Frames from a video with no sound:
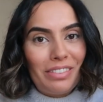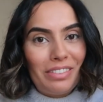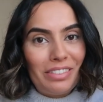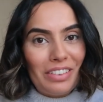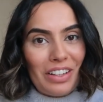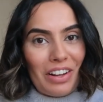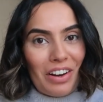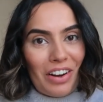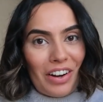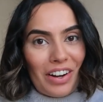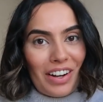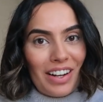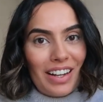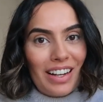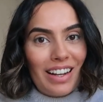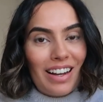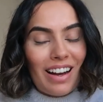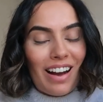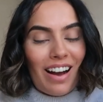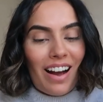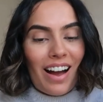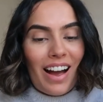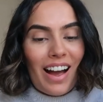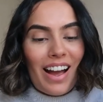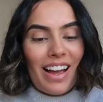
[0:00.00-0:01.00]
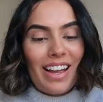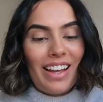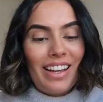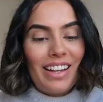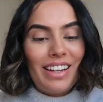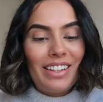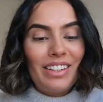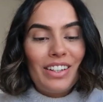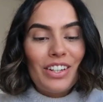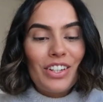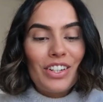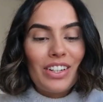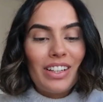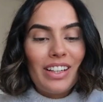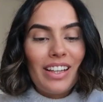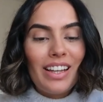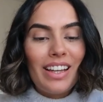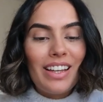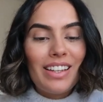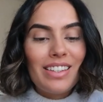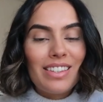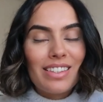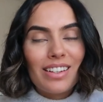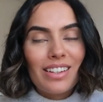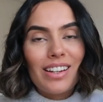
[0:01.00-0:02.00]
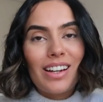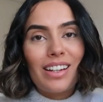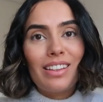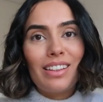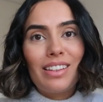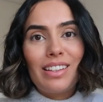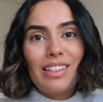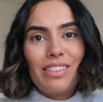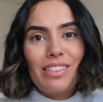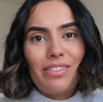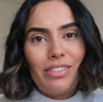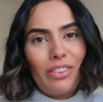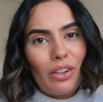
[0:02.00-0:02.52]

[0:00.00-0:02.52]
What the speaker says: vlog. I initially started this